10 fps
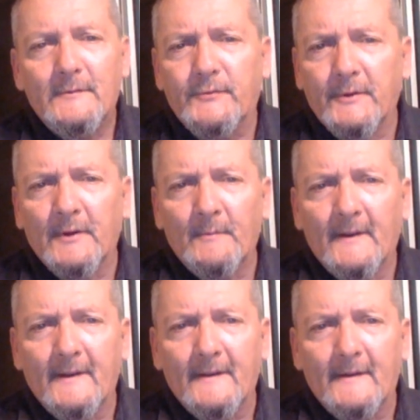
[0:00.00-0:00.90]

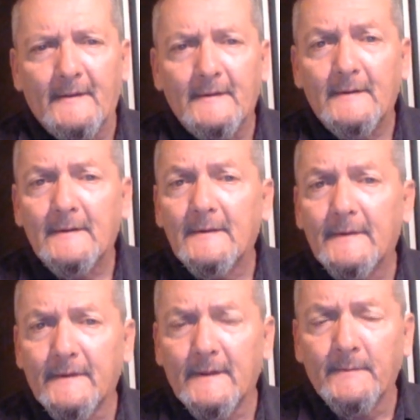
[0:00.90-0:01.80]
Jeremiah
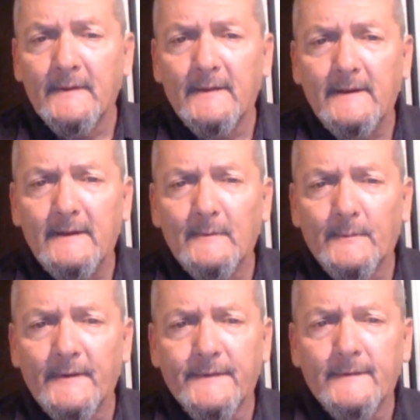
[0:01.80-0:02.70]
17
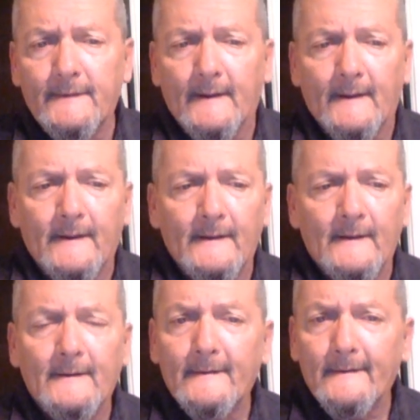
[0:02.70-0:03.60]
verses
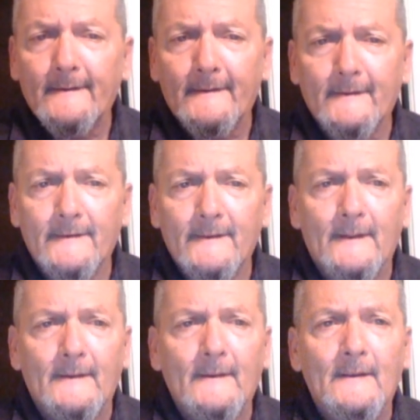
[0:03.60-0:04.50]
9 and
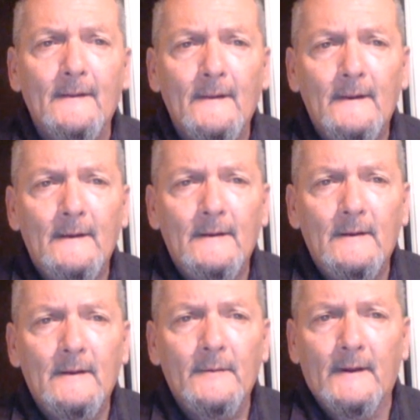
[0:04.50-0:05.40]
10.
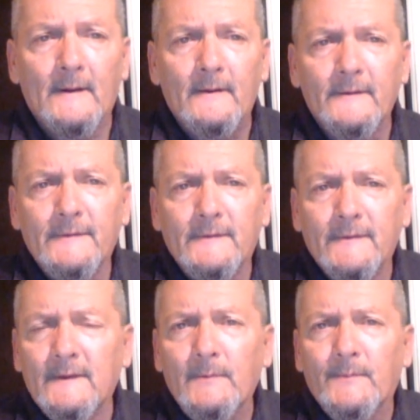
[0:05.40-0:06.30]
The heart is
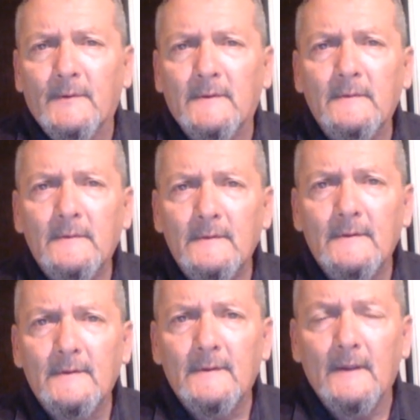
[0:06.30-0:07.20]
deceitful
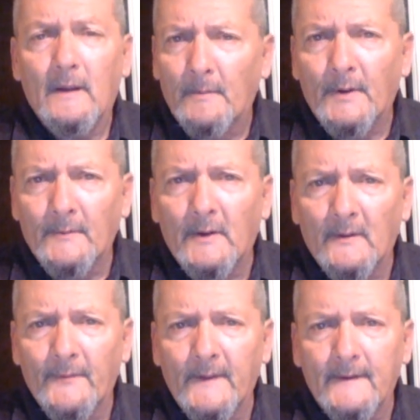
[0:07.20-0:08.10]
above
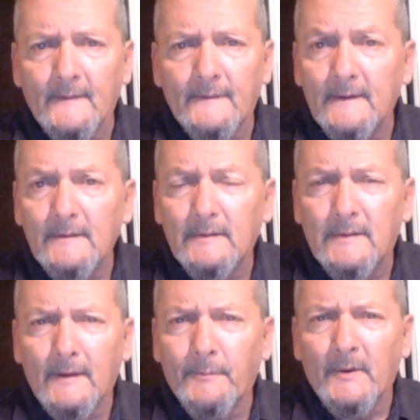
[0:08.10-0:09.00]
all things and
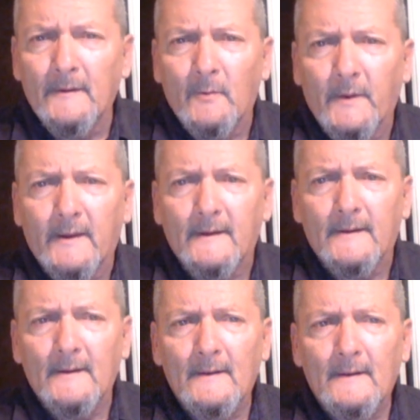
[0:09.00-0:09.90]
desperately wicked.